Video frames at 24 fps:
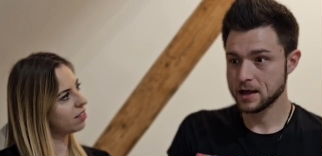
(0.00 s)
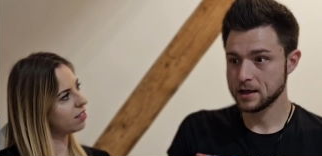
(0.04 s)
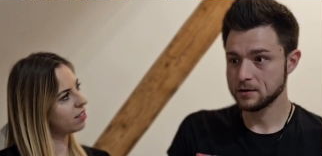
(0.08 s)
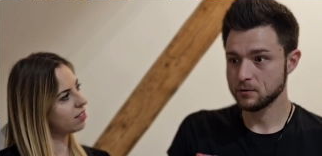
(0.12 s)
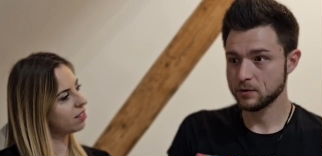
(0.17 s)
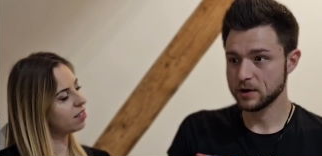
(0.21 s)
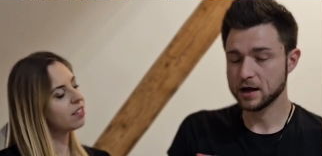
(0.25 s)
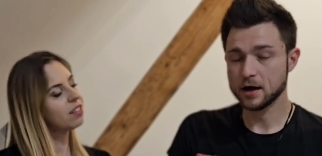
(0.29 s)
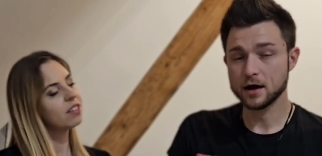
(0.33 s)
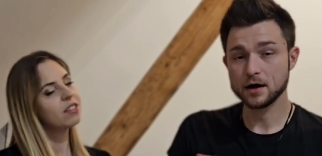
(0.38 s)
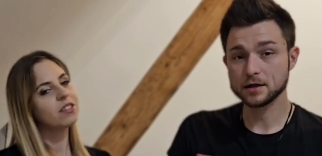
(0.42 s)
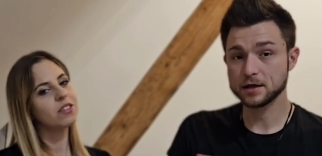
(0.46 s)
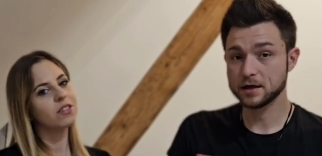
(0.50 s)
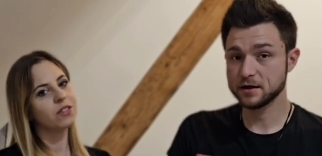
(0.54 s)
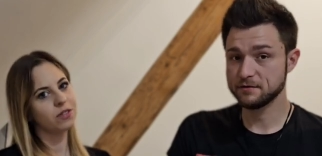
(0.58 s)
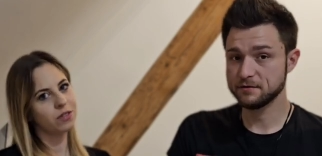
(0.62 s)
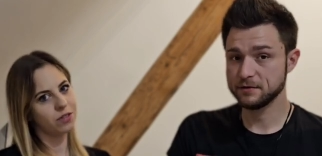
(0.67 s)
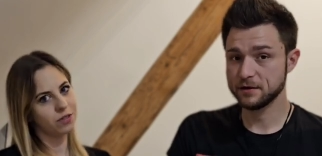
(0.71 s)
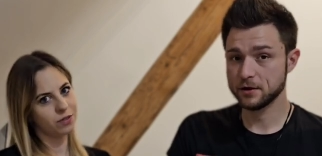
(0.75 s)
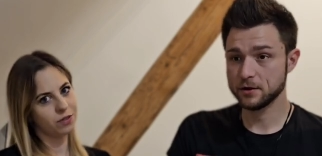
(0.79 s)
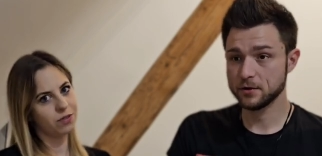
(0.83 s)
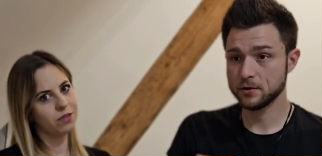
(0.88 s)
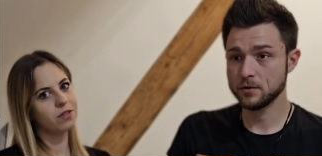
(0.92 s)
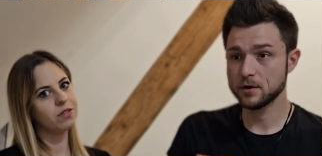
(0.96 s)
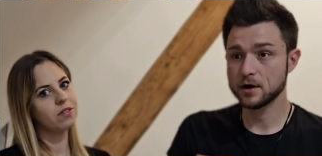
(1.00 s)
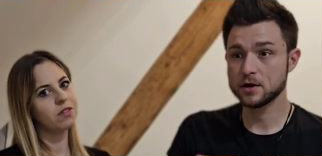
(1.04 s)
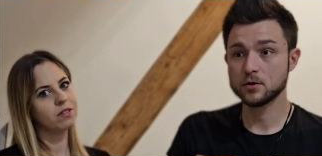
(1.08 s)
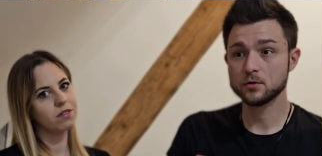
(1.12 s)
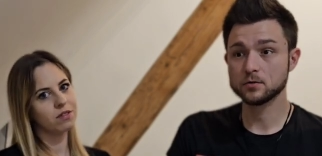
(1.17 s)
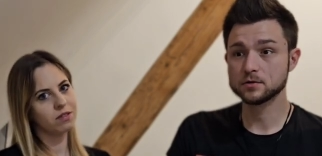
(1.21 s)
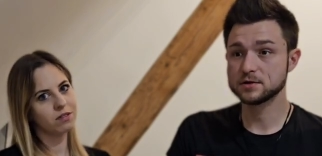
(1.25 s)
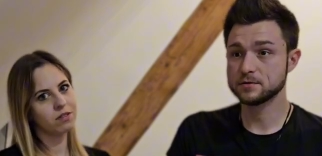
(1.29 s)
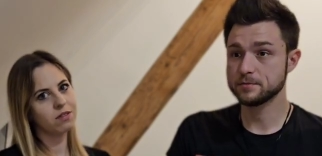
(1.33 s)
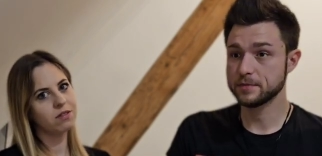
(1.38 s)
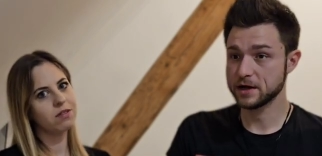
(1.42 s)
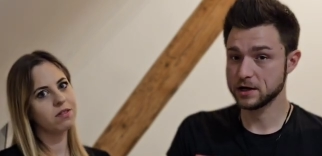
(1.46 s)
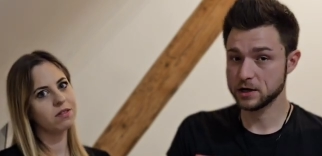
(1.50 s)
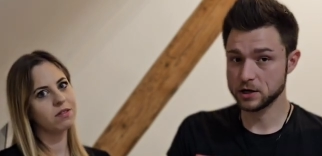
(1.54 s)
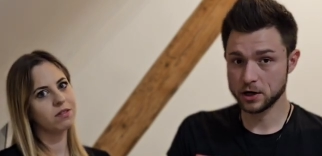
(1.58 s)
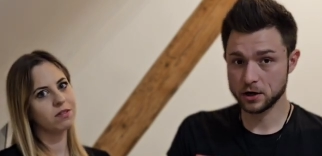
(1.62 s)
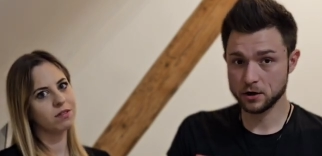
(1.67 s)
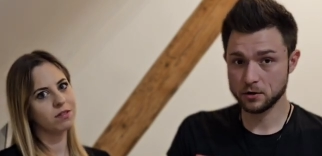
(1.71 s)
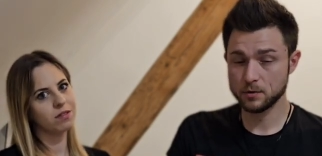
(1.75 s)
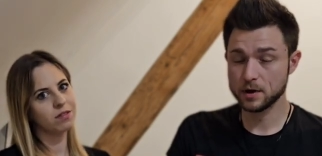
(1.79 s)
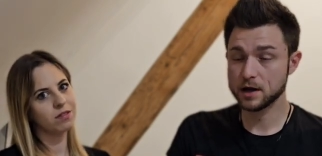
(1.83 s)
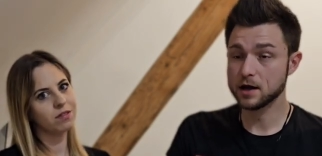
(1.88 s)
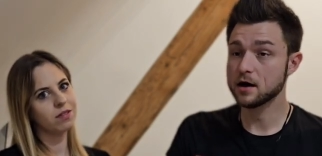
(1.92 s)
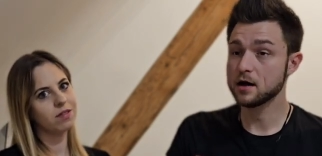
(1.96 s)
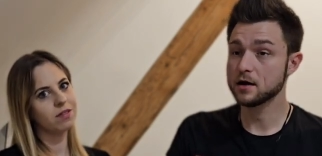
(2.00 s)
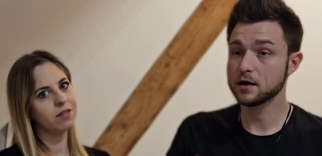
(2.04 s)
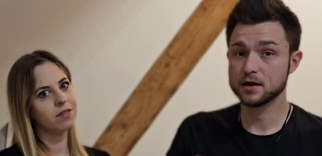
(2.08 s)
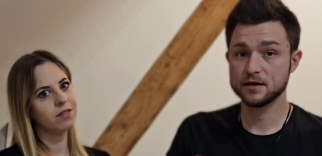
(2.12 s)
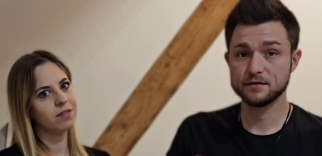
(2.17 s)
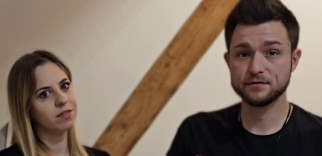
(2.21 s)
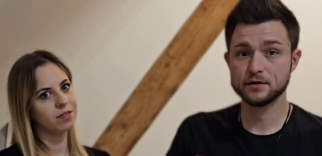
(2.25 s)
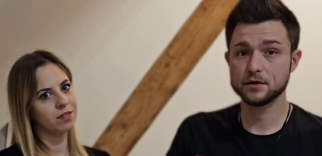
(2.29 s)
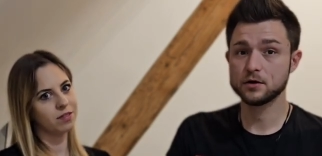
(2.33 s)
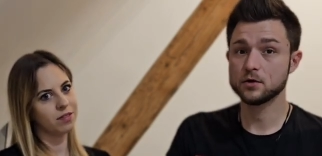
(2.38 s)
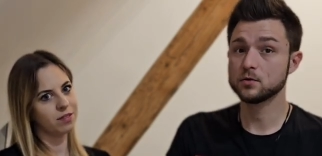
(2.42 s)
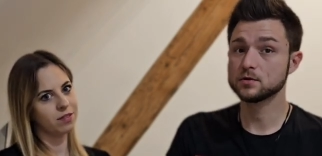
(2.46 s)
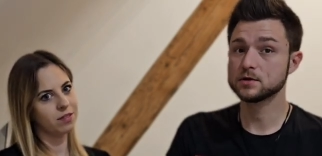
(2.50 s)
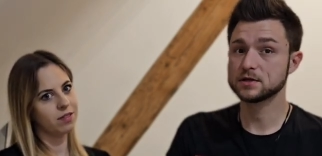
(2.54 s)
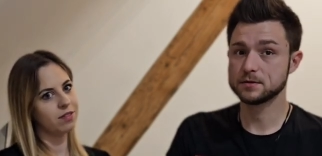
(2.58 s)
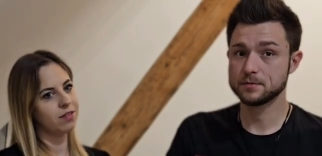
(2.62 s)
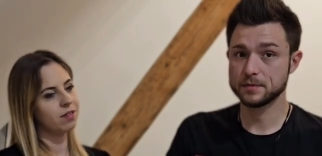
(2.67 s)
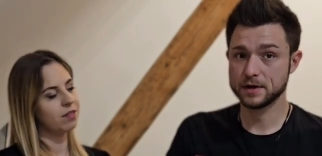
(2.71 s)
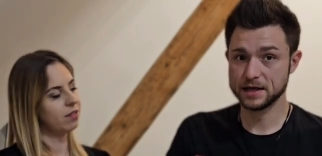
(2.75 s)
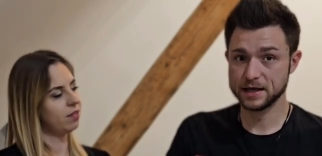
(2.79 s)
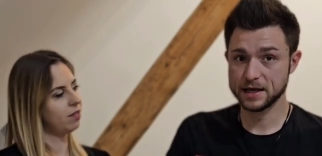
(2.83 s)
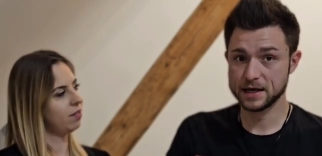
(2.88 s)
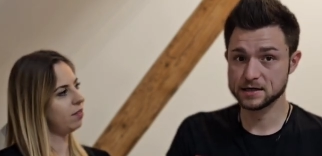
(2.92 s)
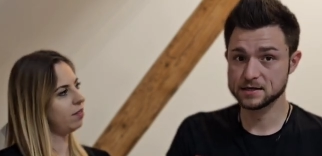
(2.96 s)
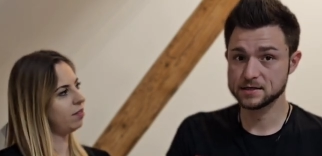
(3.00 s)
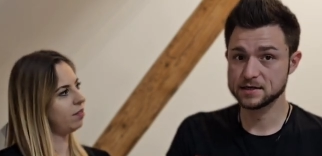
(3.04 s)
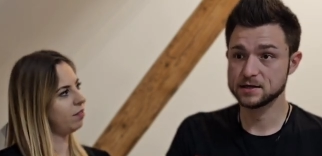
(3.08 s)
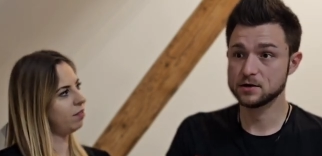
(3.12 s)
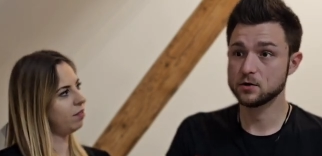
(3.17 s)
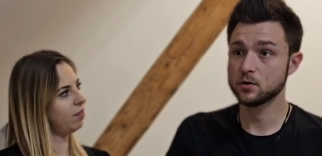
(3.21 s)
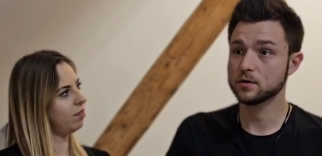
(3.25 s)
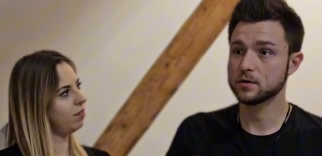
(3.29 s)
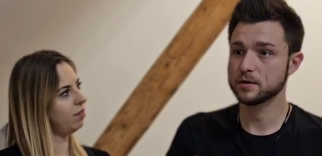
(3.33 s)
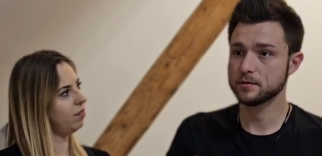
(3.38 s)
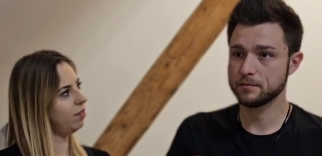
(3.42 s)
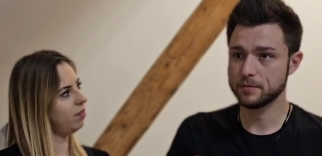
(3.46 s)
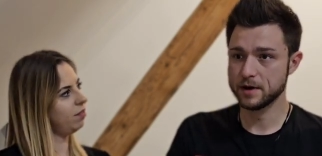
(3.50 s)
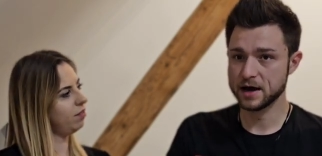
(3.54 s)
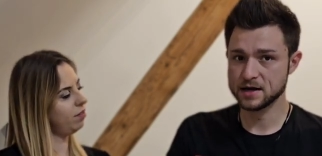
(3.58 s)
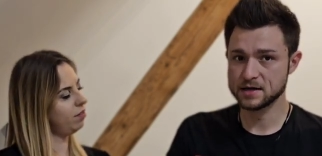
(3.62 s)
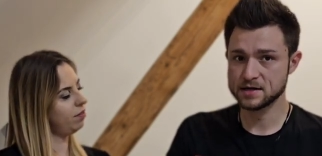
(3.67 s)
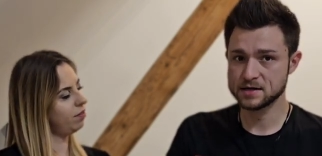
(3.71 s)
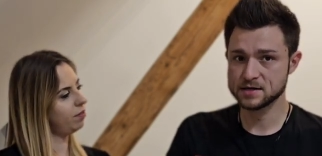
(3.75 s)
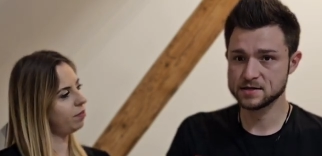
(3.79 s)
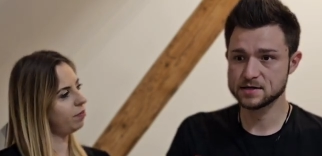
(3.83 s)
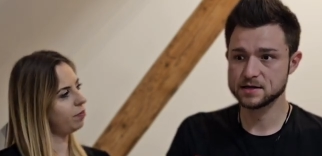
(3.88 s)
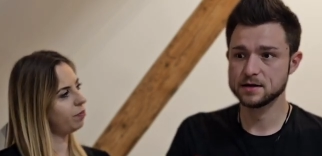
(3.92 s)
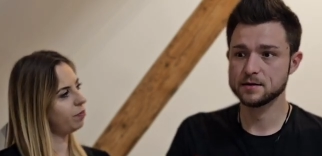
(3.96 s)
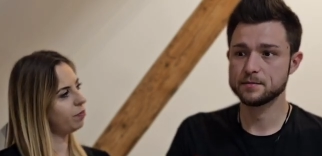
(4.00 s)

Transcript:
Speaker 1: we can't give you an ultimate no, we can't give you an ultimate yes, you know, it all depends. It